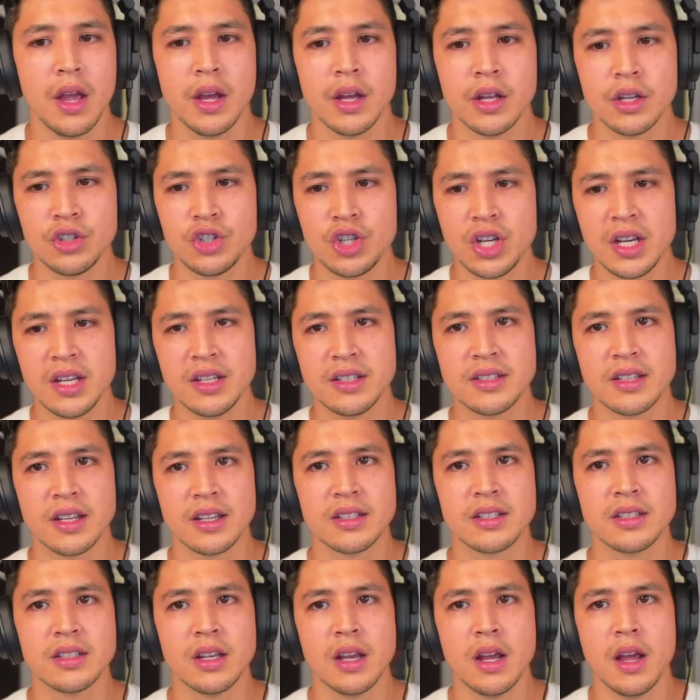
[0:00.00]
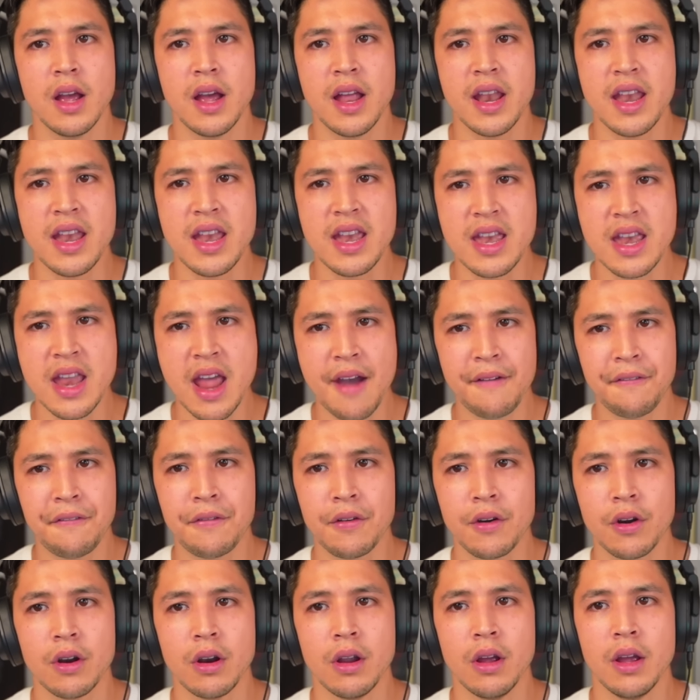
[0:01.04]
Jesus
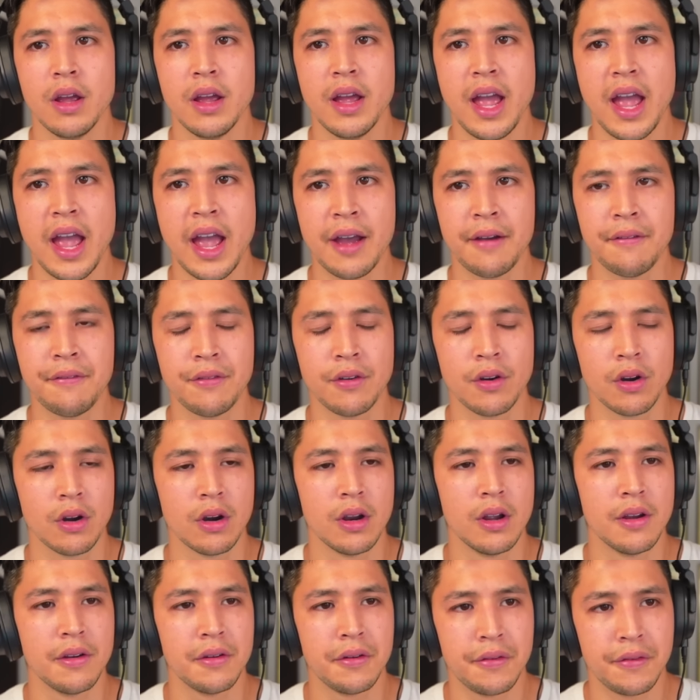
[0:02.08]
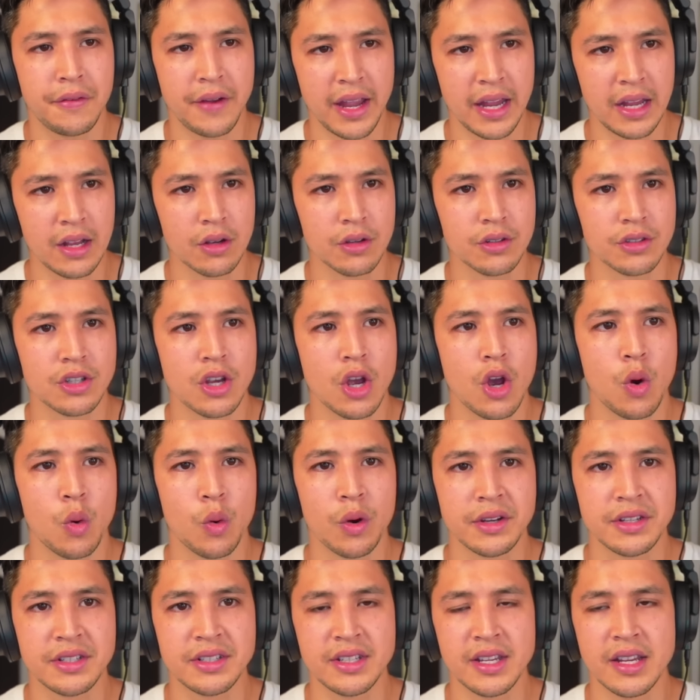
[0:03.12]
never ever fails or
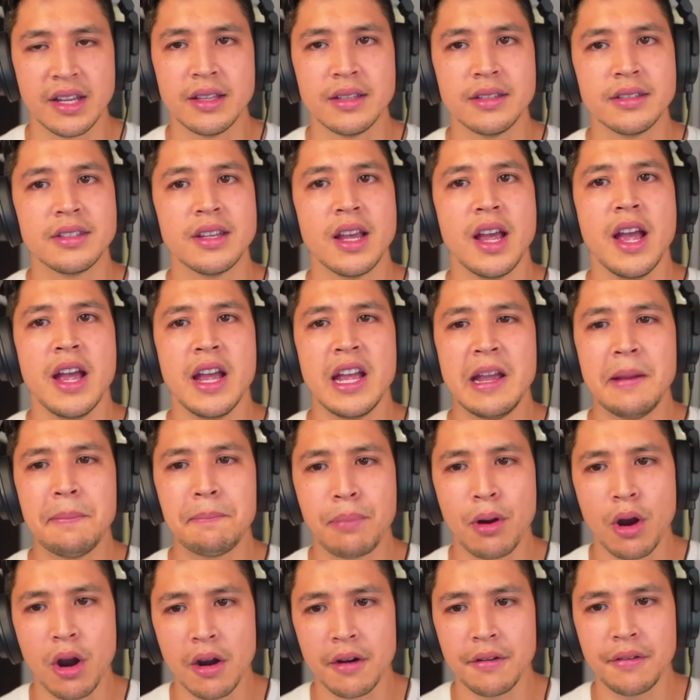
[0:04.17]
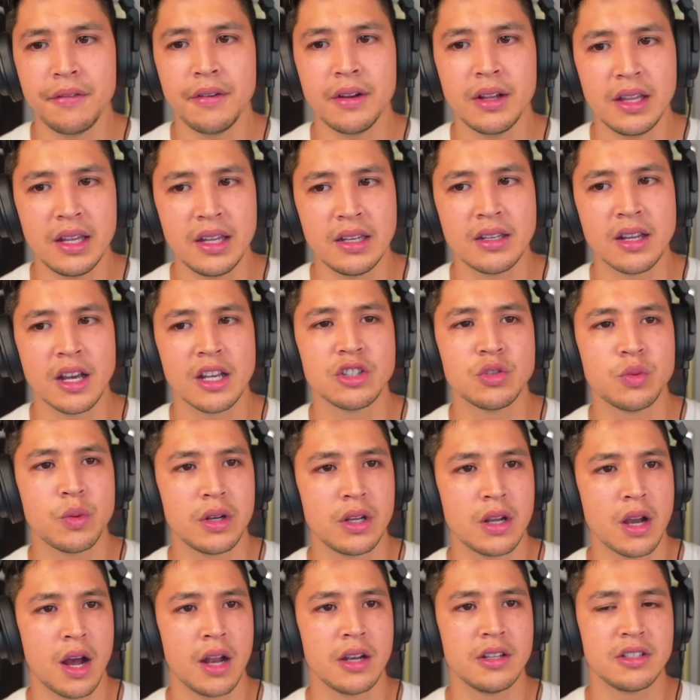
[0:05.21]
sins. He perfectly does what
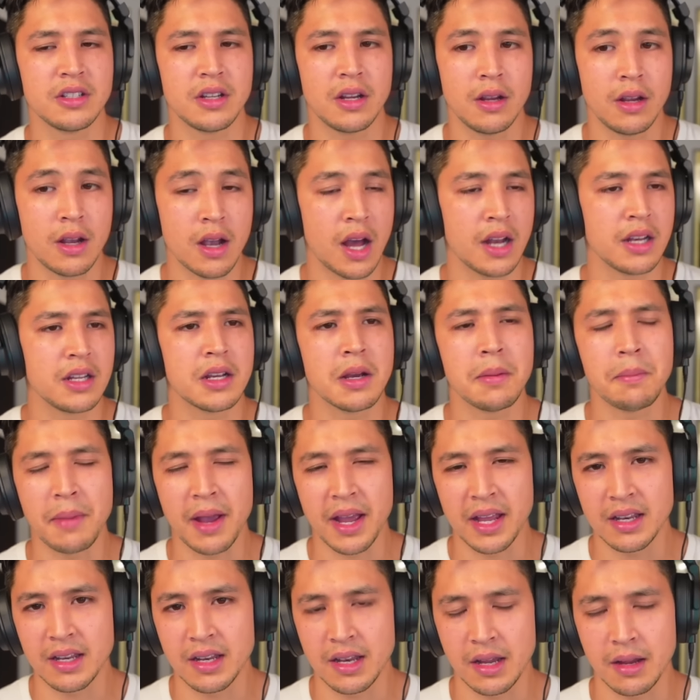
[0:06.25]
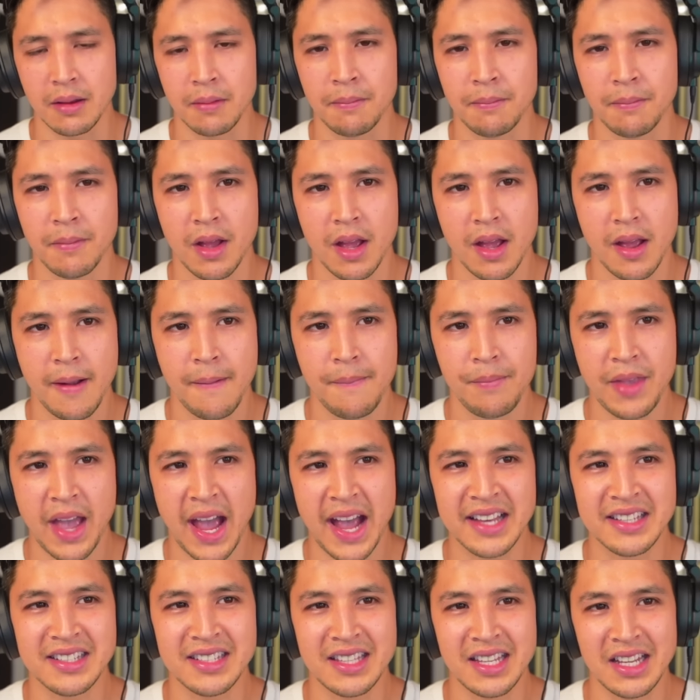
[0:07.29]
God commanded him
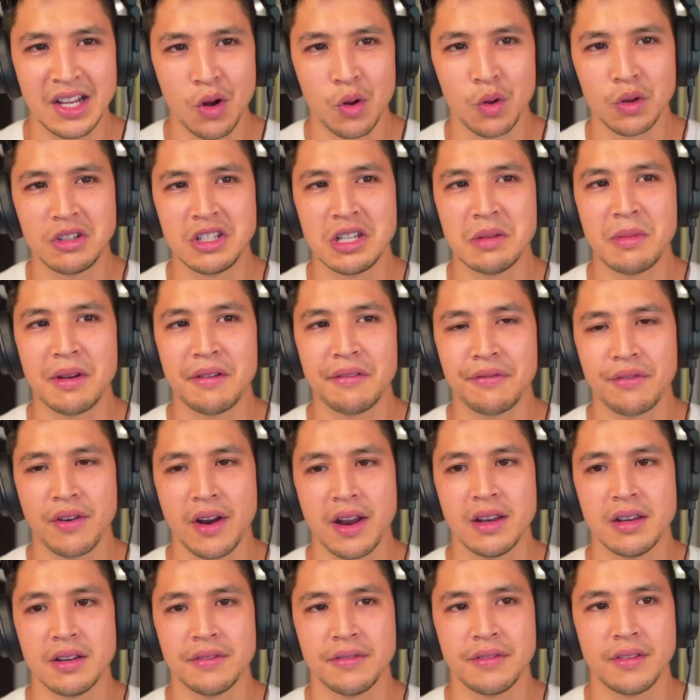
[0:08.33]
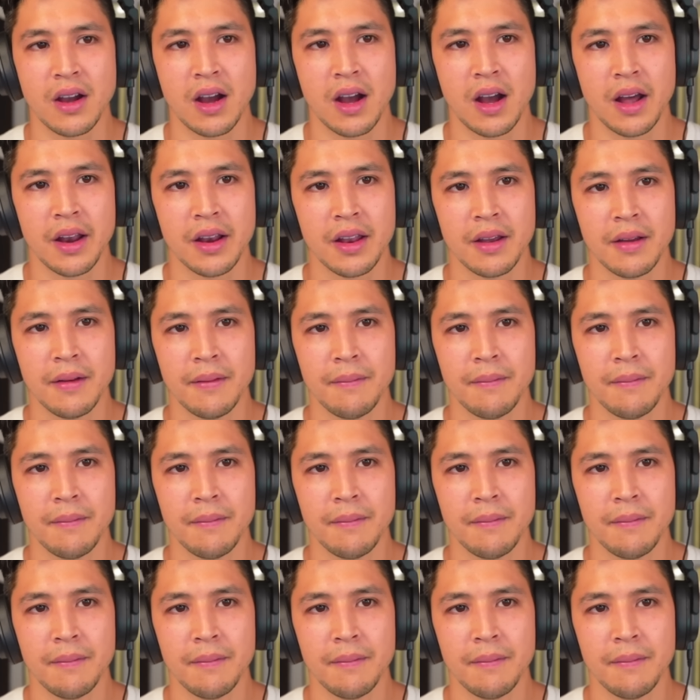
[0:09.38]
as the ultimate friend of God.